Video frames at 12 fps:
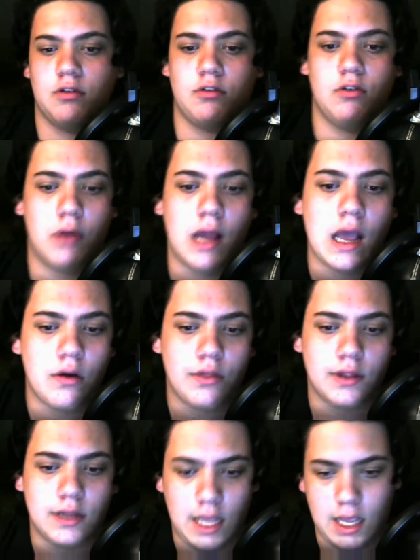So now
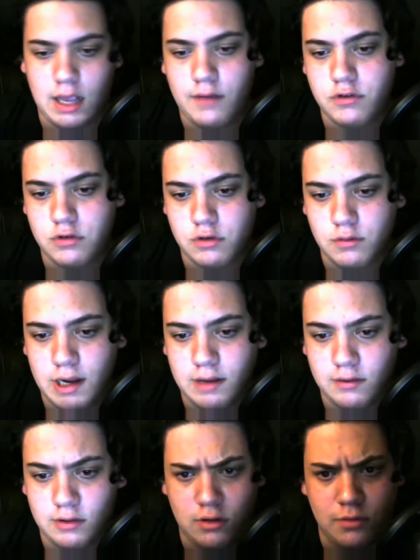that they have Tuukka
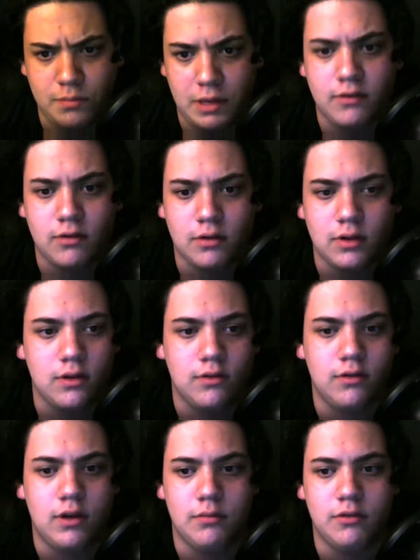Rask and they're basically the
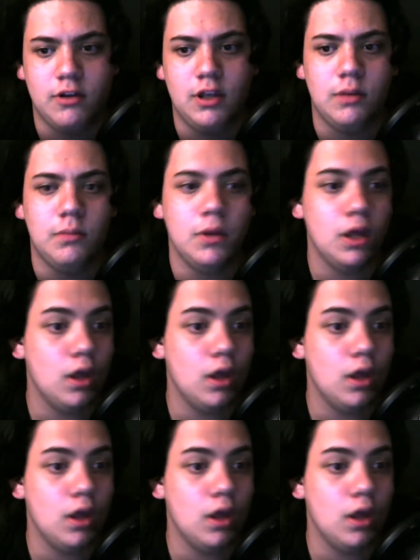same team,